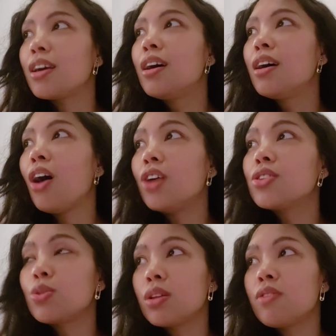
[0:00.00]
They
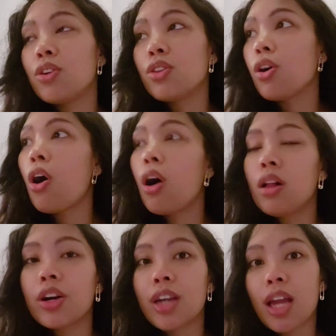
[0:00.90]
also live here. They're
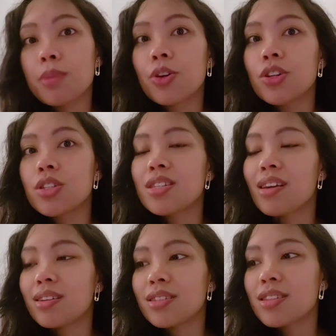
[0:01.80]
all our neighbors,
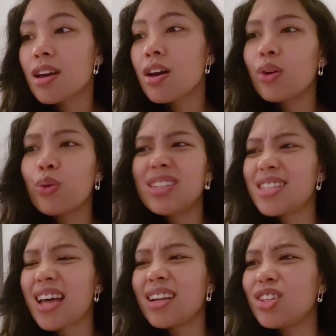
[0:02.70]
and
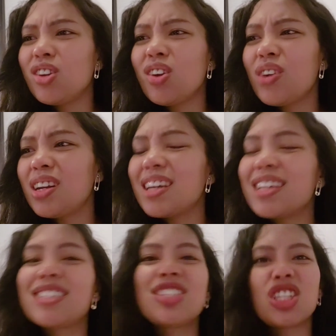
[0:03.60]
we decided, you know what,
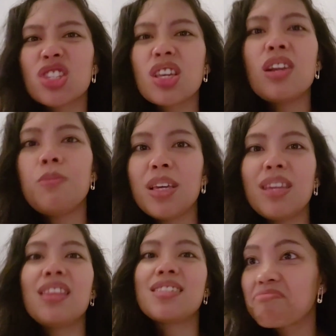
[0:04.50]
it's just gonna
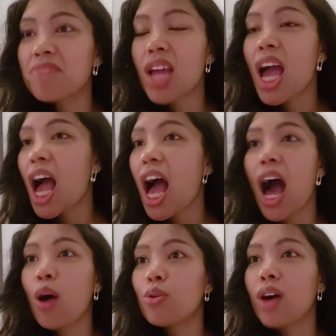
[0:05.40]
be
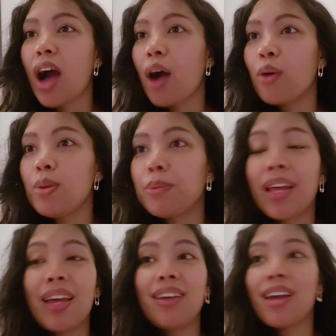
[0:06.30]
how
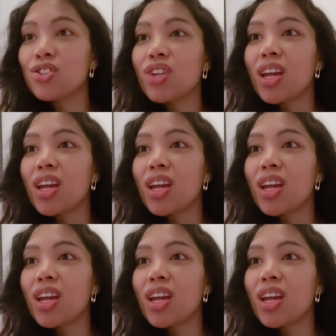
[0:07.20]
we played